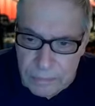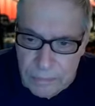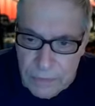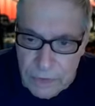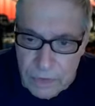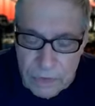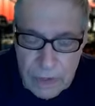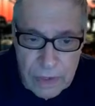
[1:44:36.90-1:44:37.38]

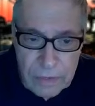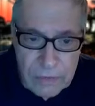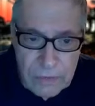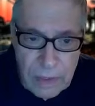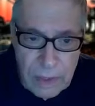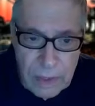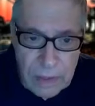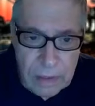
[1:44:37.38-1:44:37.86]
He's got to
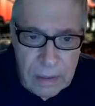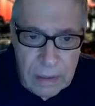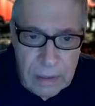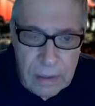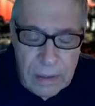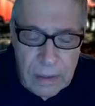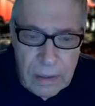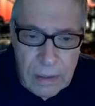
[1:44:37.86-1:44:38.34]
say,
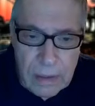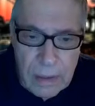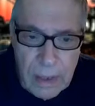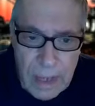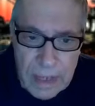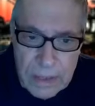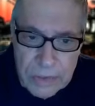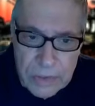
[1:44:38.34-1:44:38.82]

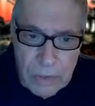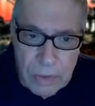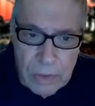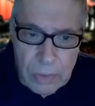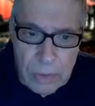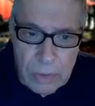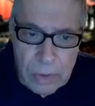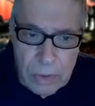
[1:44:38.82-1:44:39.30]
hey,
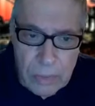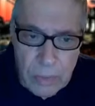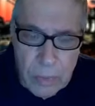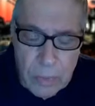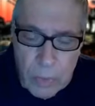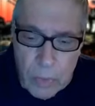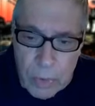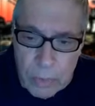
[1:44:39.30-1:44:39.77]
Joe,
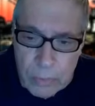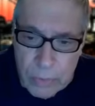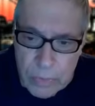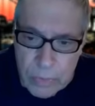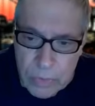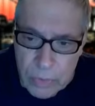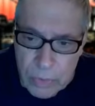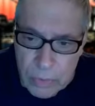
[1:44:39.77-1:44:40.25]
we worked
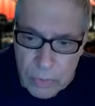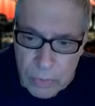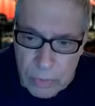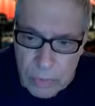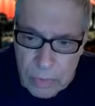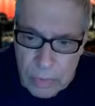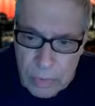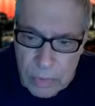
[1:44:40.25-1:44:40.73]
with you.
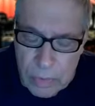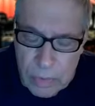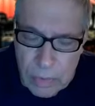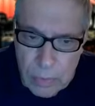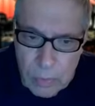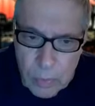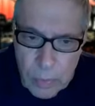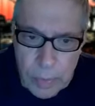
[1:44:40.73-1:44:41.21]

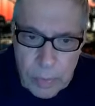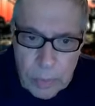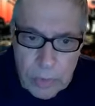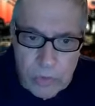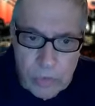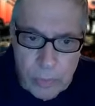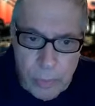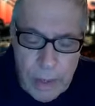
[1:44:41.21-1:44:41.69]
We were
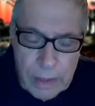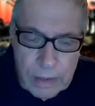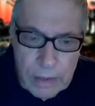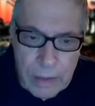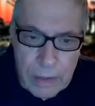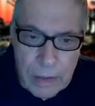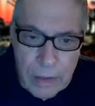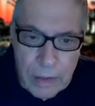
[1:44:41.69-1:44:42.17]

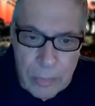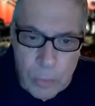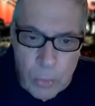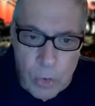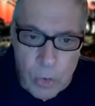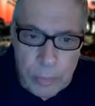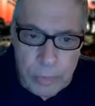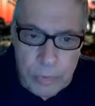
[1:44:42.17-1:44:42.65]
expecting a
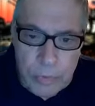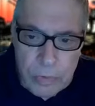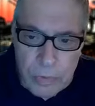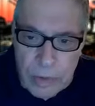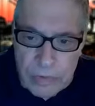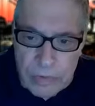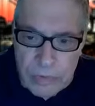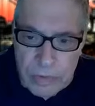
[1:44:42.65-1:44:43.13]
more
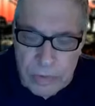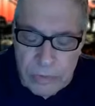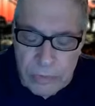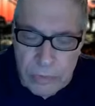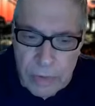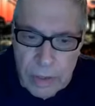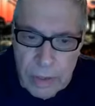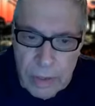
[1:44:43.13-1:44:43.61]

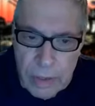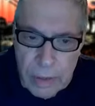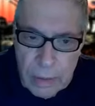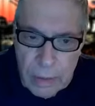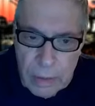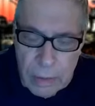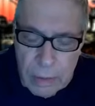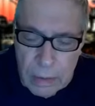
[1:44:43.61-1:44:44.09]
progressive
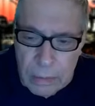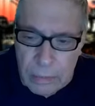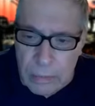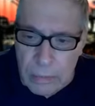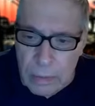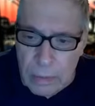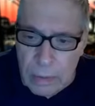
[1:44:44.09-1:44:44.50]
group